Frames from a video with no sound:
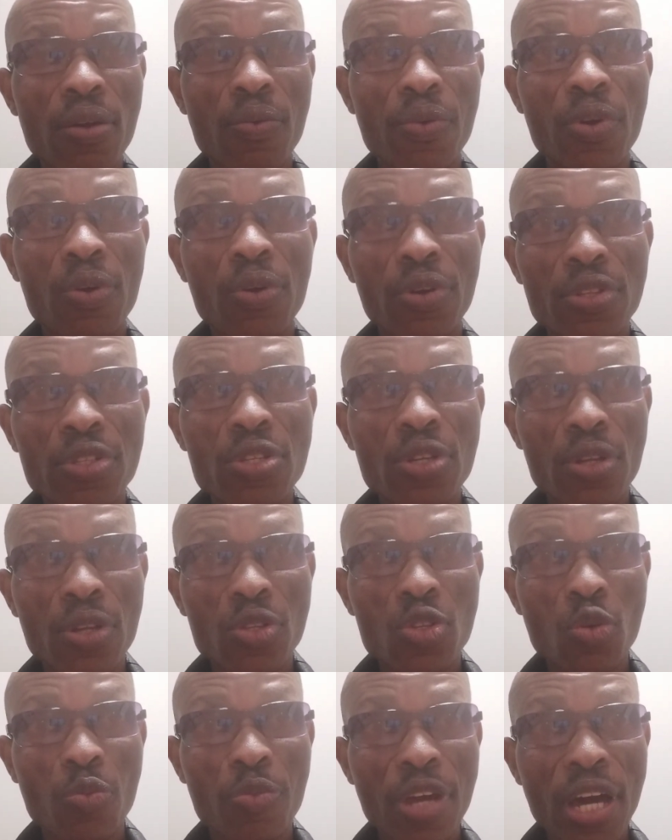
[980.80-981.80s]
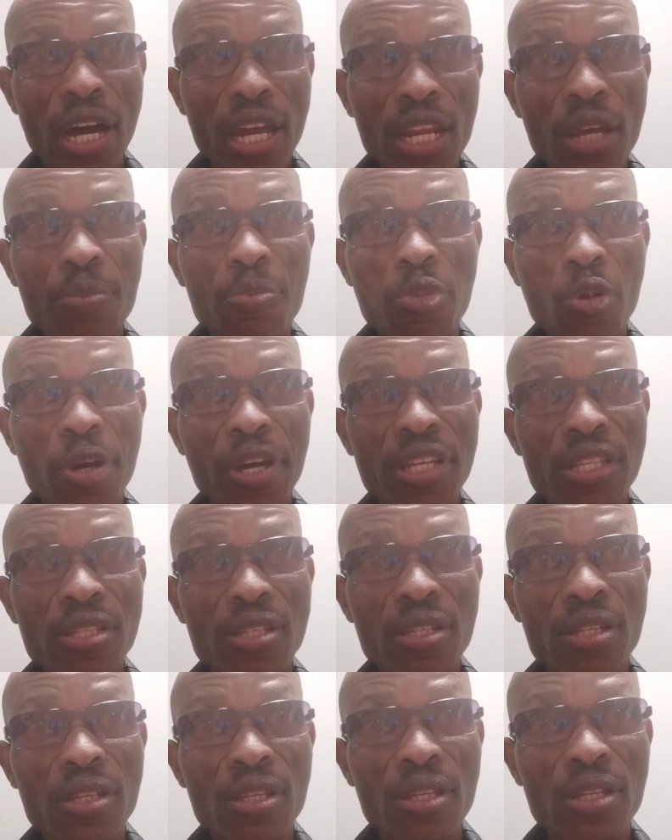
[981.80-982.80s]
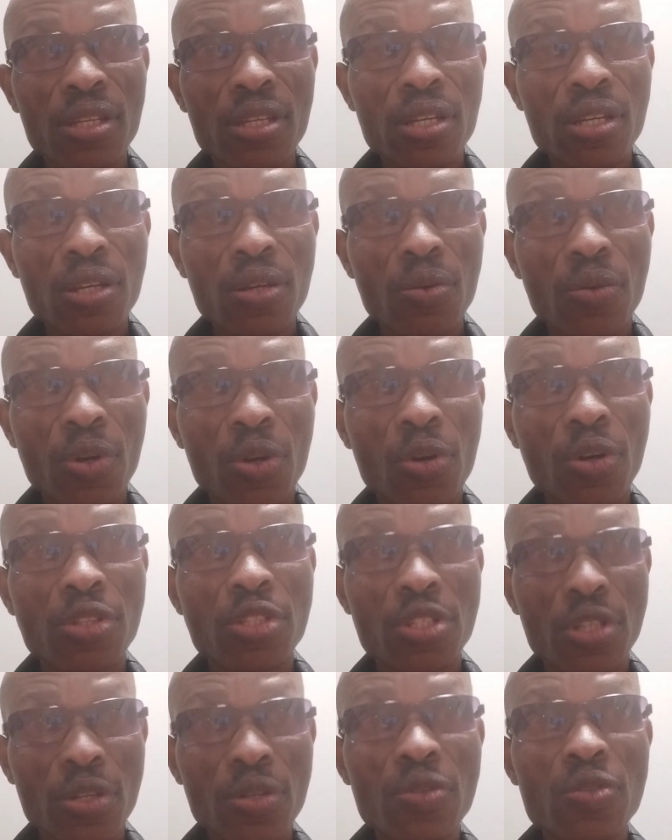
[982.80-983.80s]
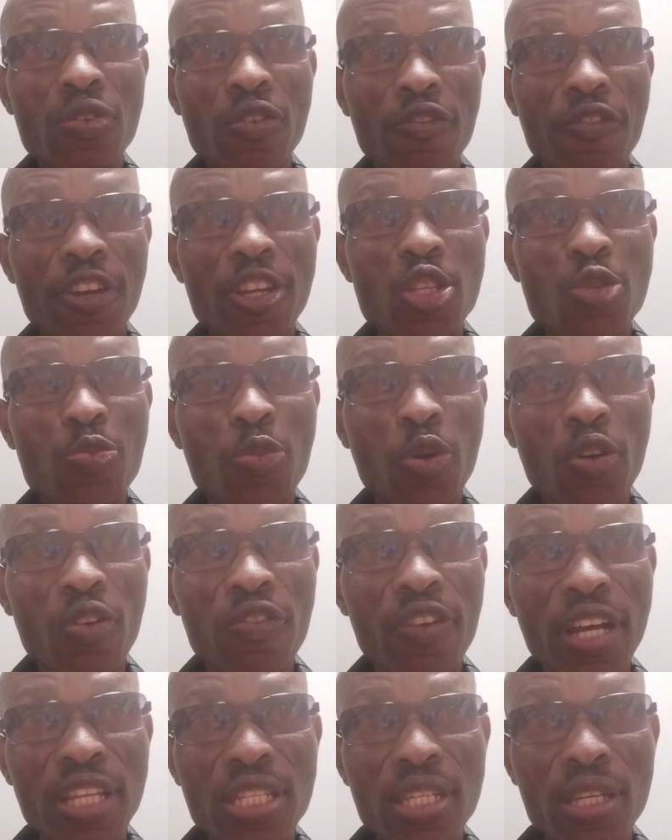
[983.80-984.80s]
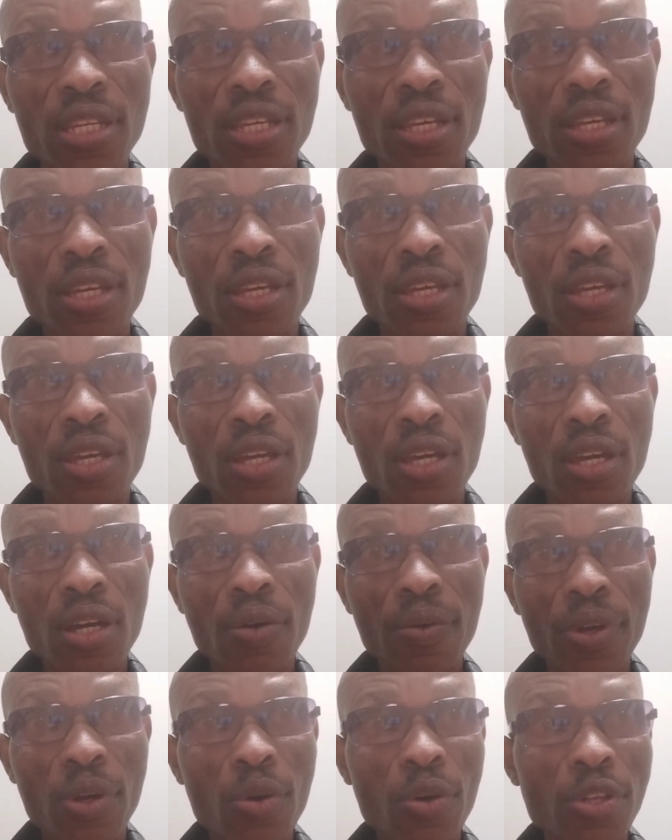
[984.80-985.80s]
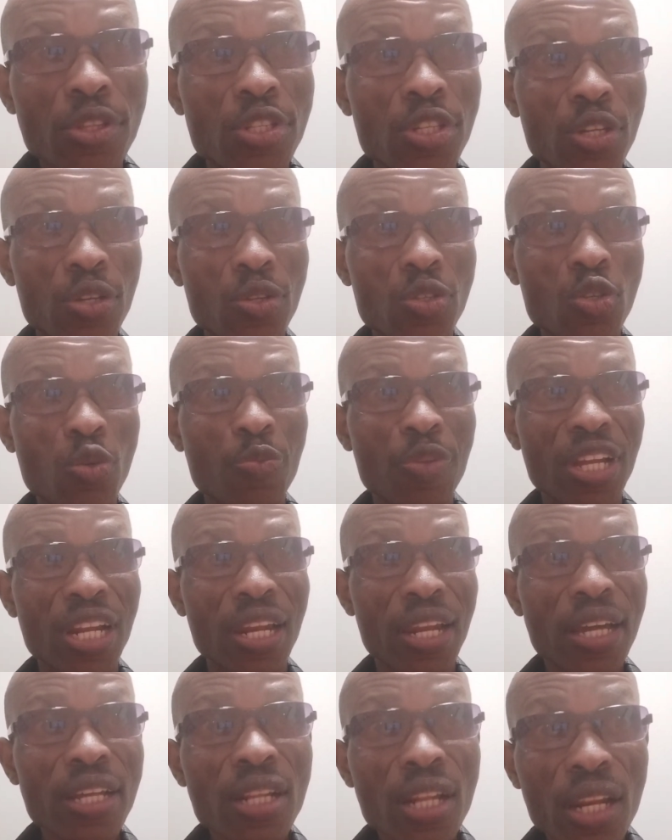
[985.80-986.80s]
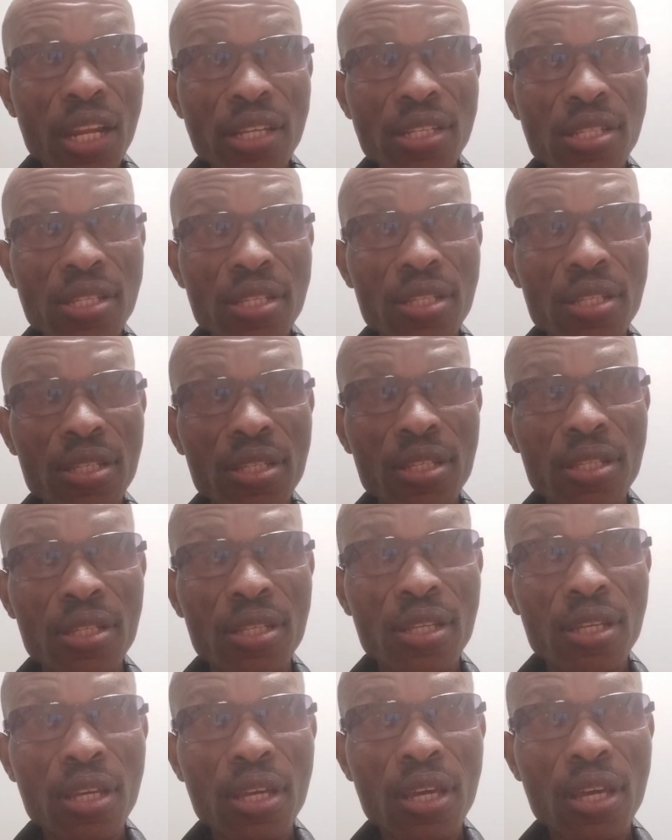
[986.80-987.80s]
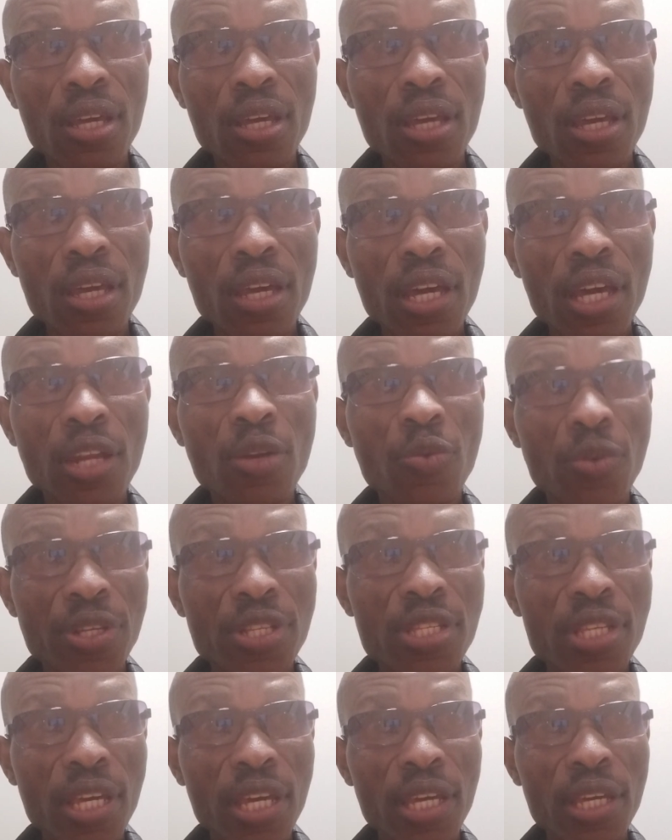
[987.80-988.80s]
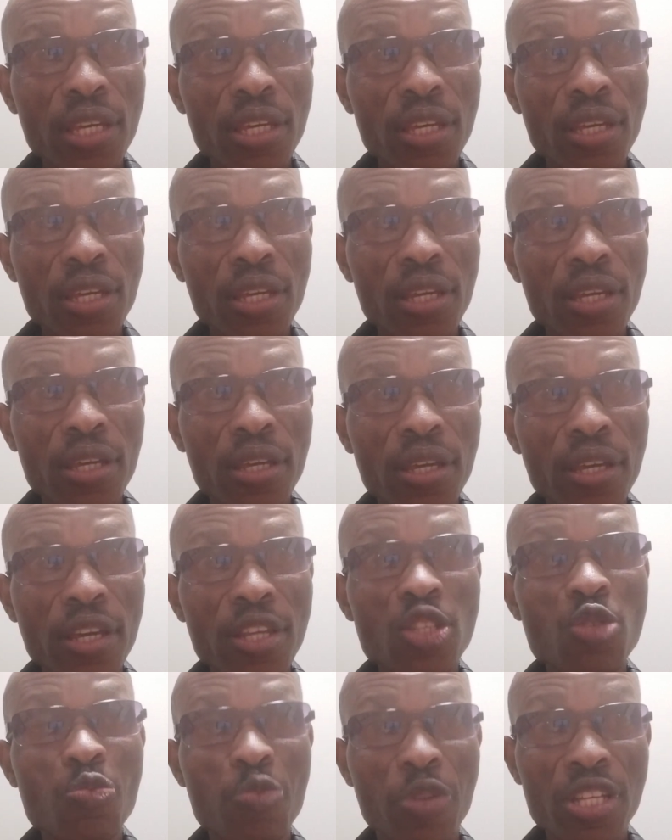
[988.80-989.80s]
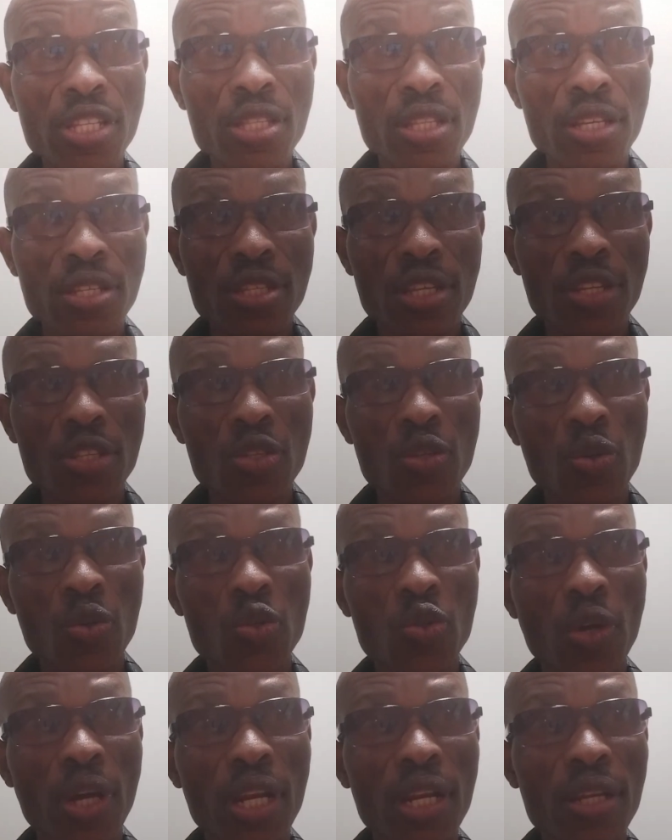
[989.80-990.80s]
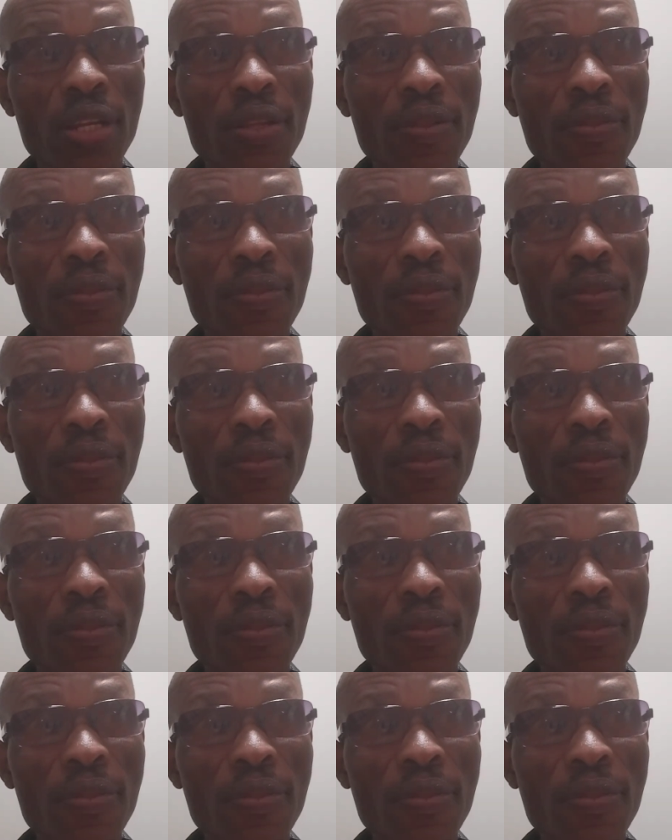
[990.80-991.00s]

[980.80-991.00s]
We continue to be unemployed. We continue to face poverty. We continue to be landless. And we say it's business as usual.